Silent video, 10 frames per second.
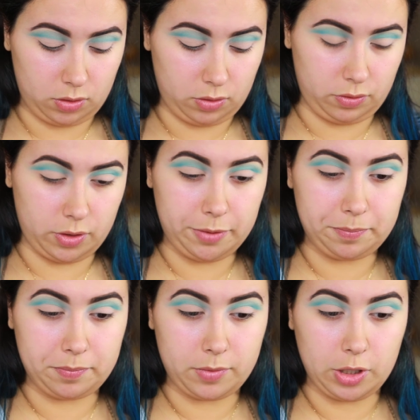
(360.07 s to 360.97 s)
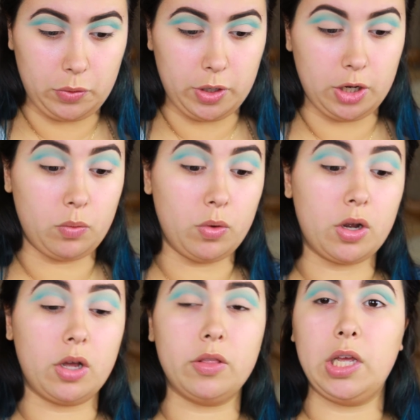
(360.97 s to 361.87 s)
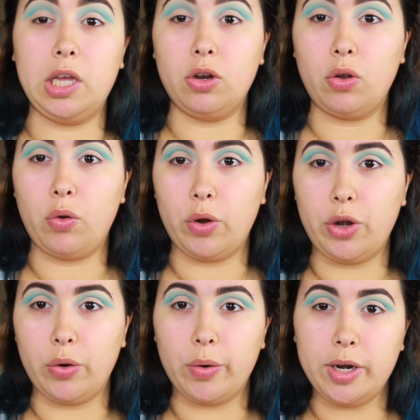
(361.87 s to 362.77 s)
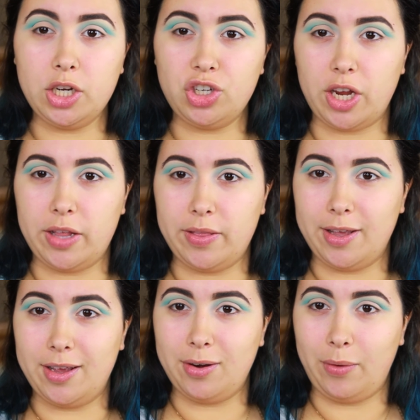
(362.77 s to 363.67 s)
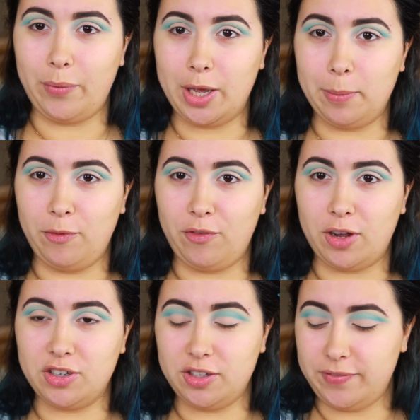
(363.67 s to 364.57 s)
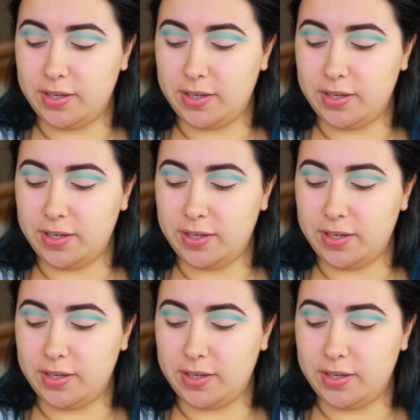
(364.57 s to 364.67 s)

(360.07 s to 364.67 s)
Alright, now we're gonna work on the inner corner orange, and then we can move on to the